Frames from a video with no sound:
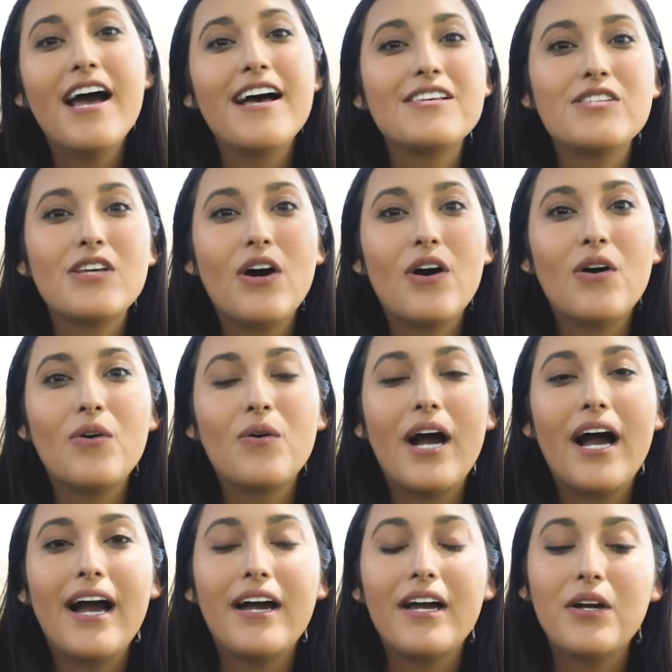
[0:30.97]
So
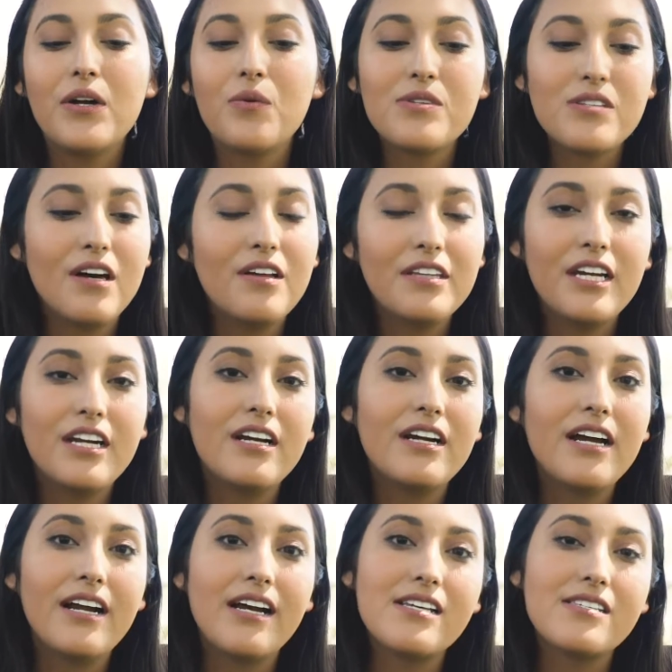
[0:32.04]
I was on there
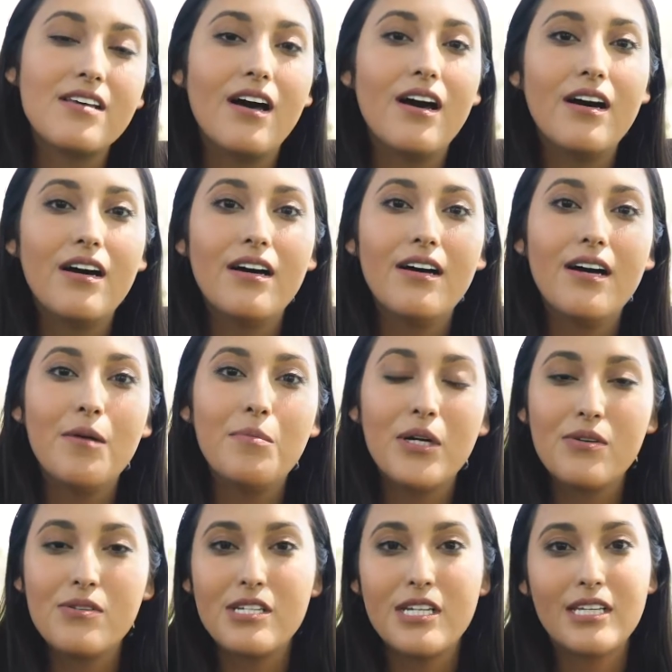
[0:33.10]
and I saw a
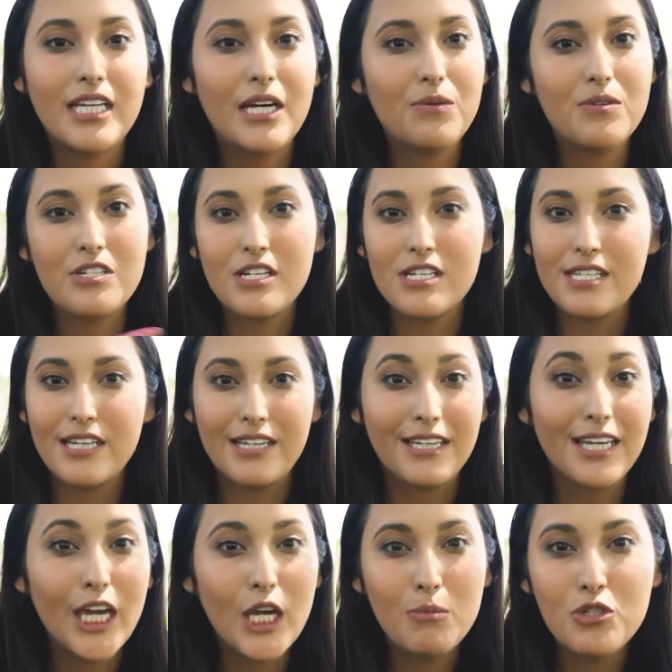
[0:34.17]
posting that was just like
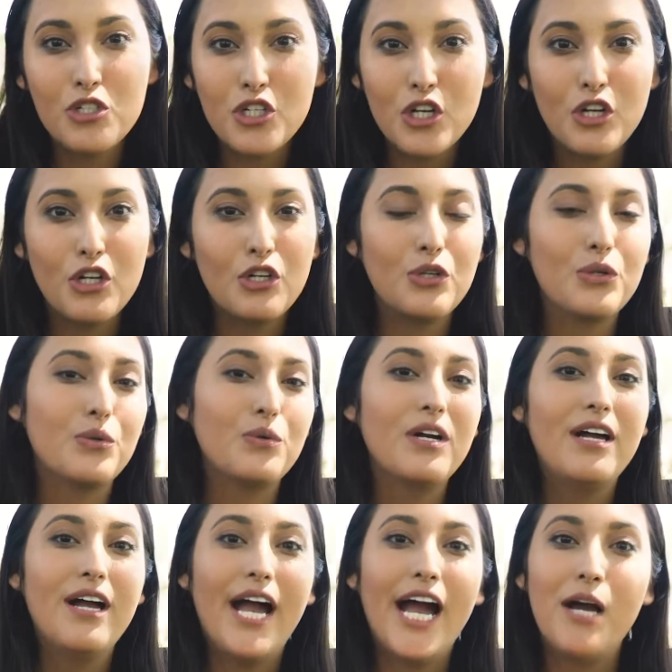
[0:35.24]
a game show
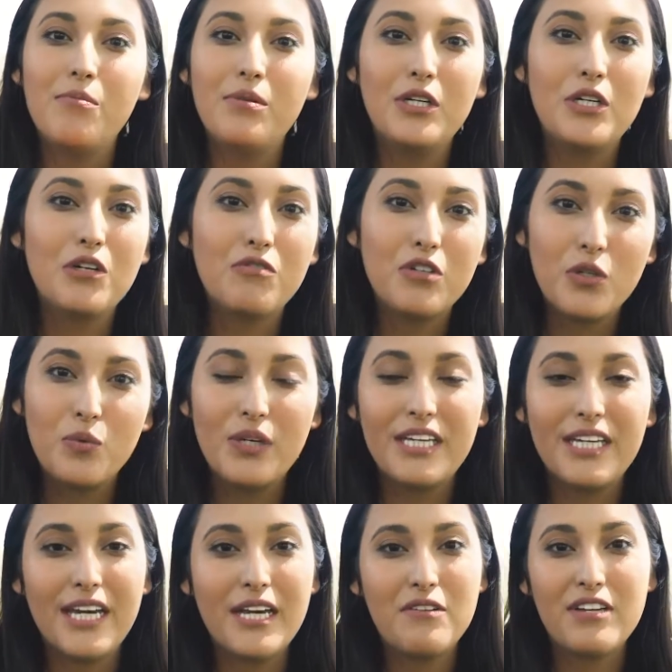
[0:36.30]
happening over a
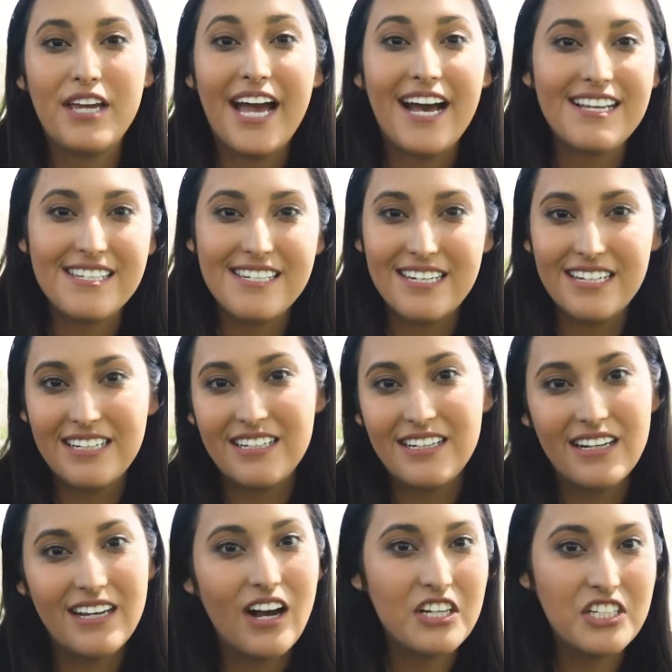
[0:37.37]
weekend, casting
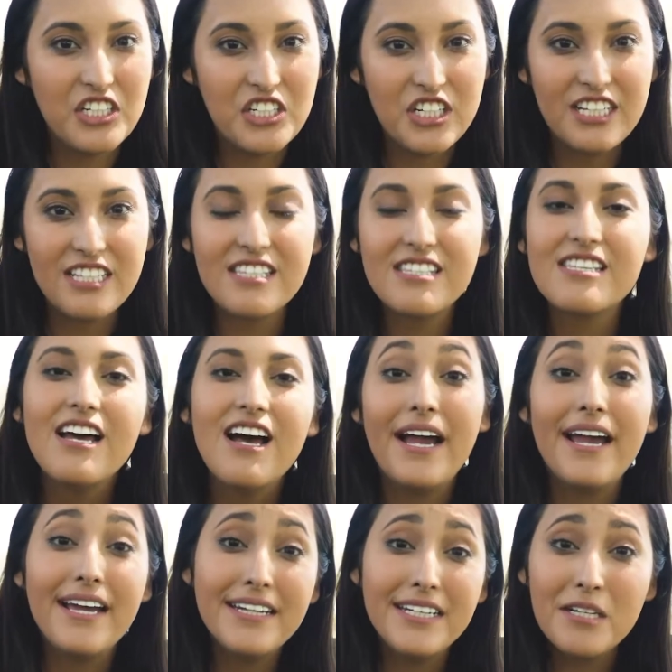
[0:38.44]
auditions.
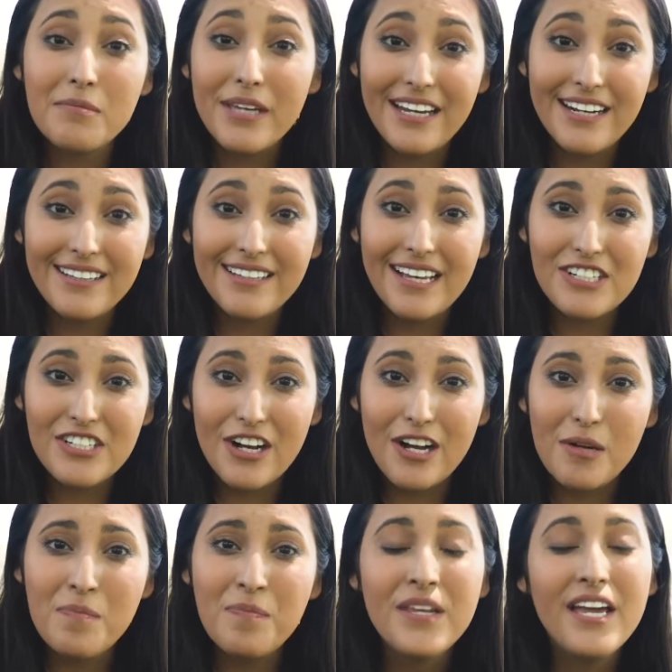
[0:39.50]
I ended up getting that
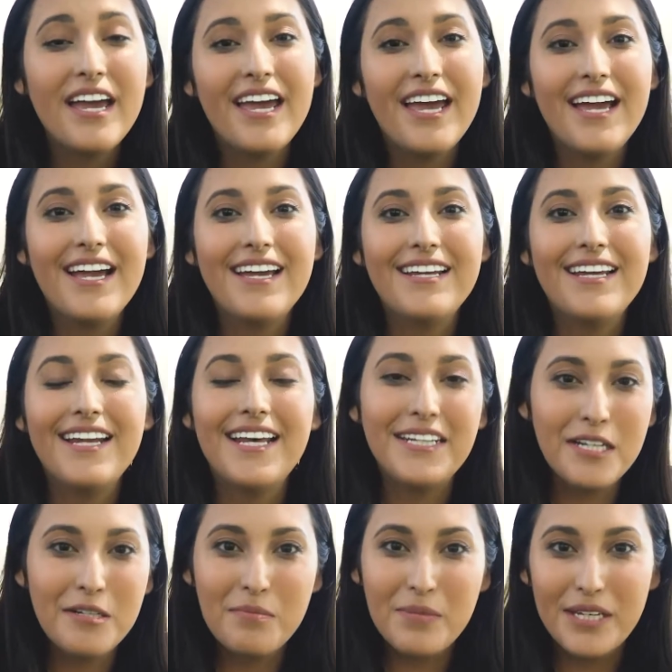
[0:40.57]
job, and it
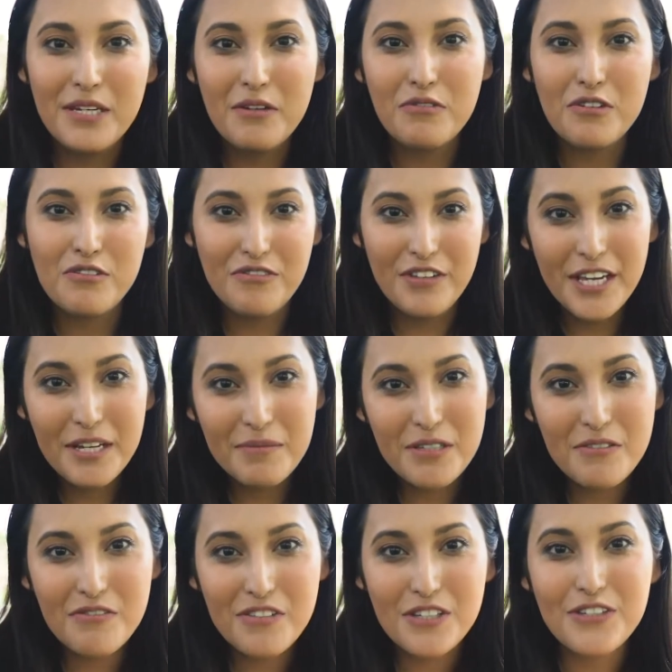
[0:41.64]
ended up being for
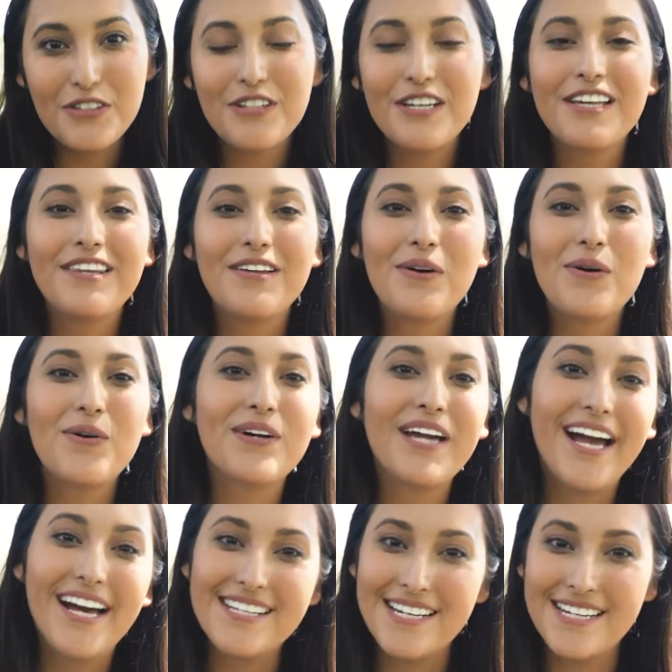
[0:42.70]
Family Feud. The whole
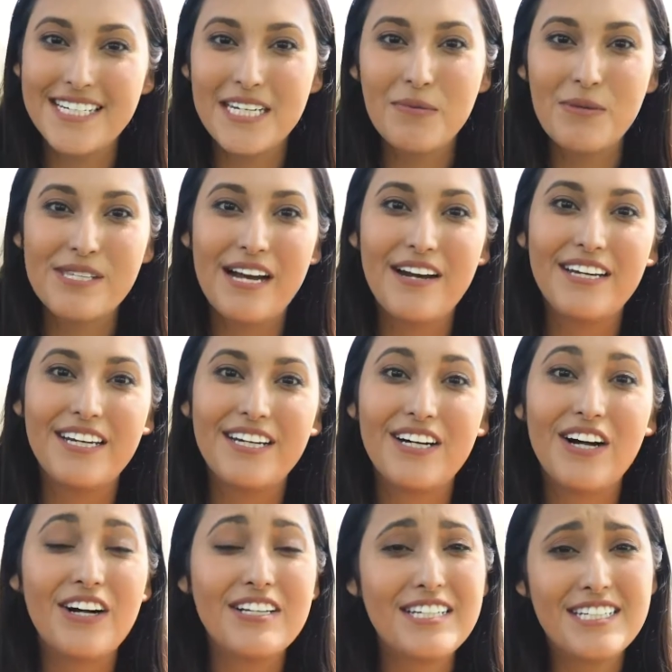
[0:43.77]
casting team was out here
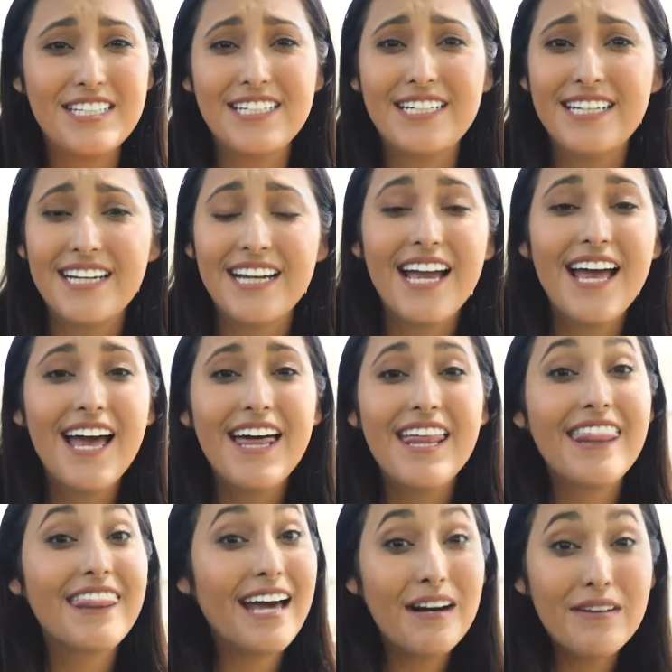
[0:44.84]
auditioning
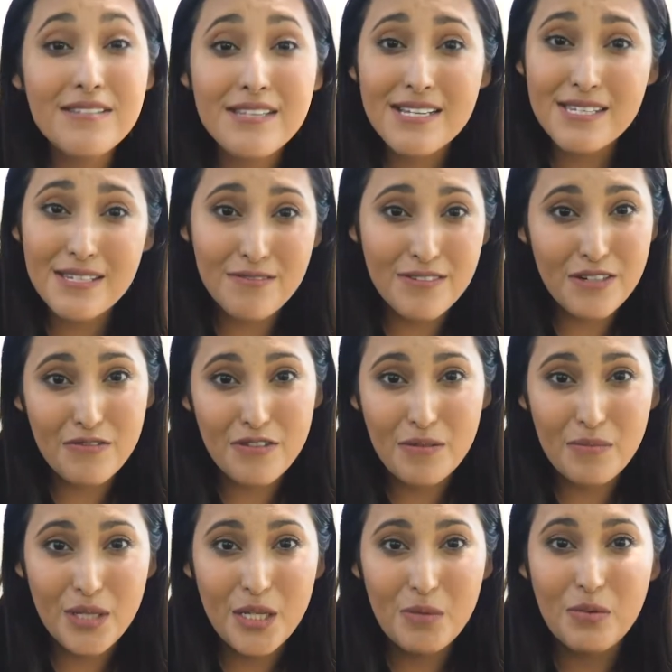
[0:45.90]
thousands of
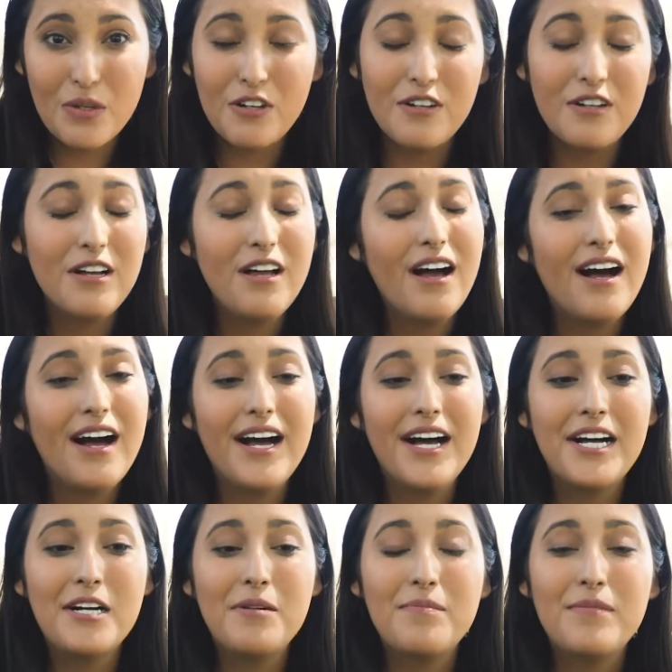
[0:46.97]
different people
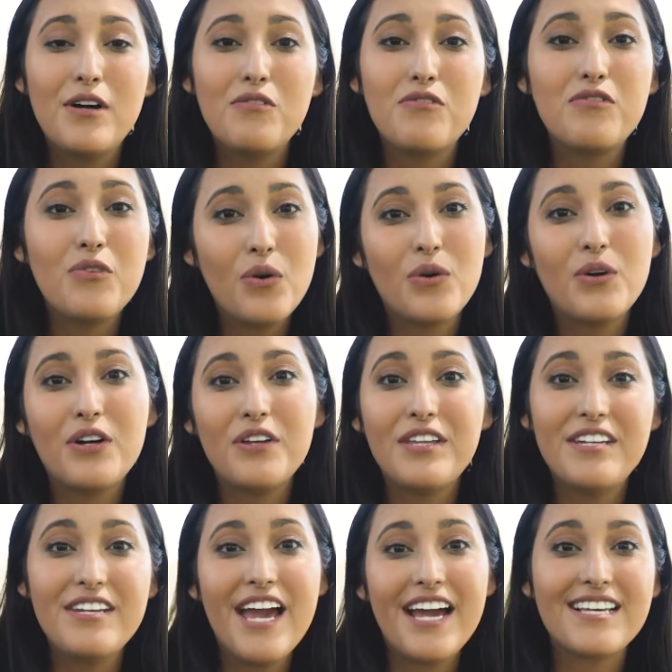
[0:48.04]
for the
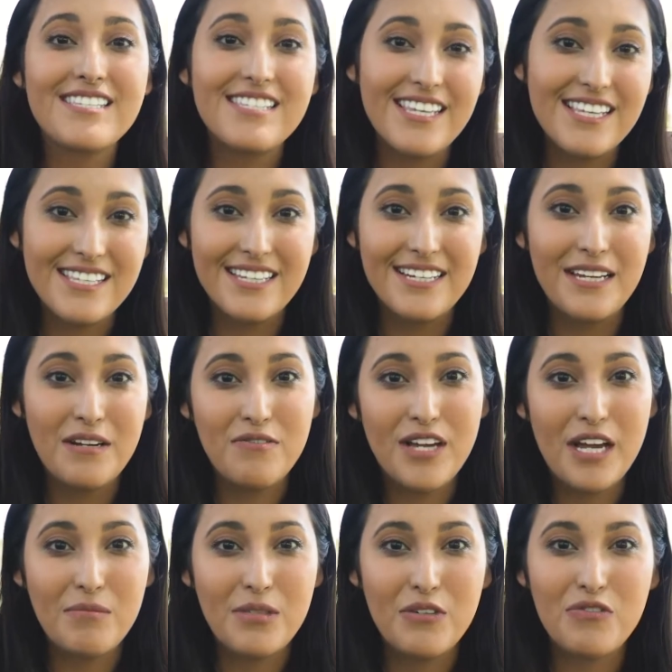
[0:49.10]
next season in
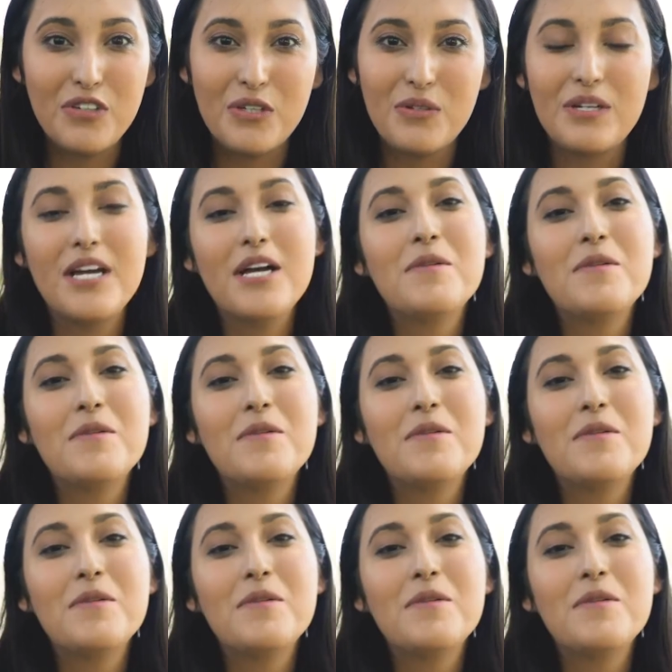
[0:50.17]
Family Feud.